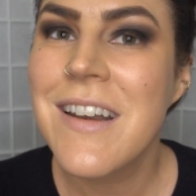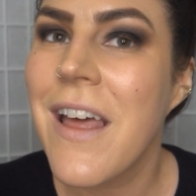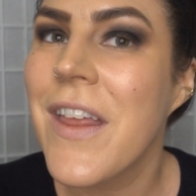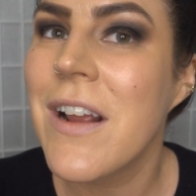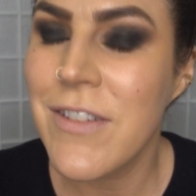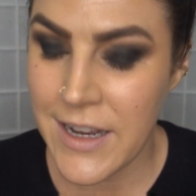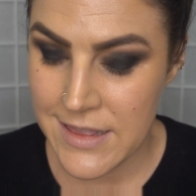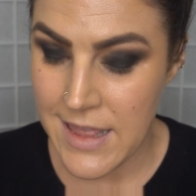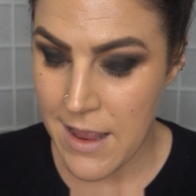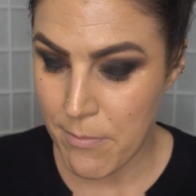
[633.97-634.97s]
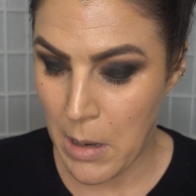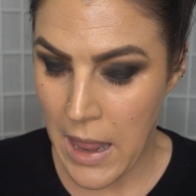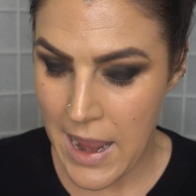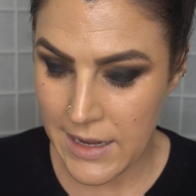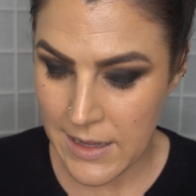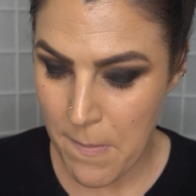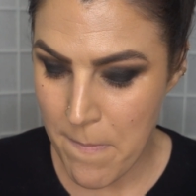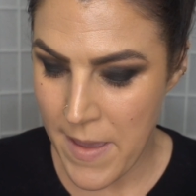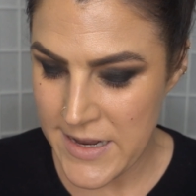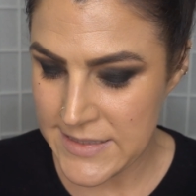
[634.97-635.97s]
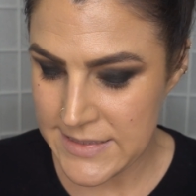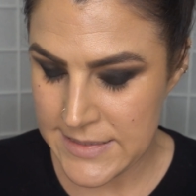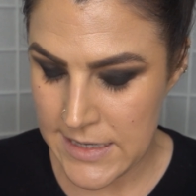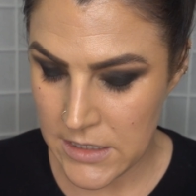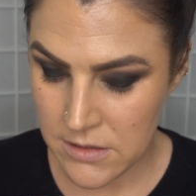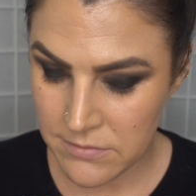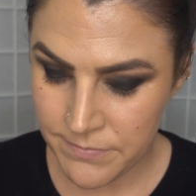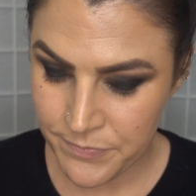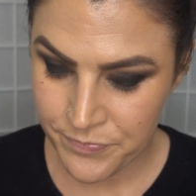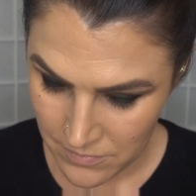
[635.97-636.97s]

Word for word: Now that I've laid that black base down,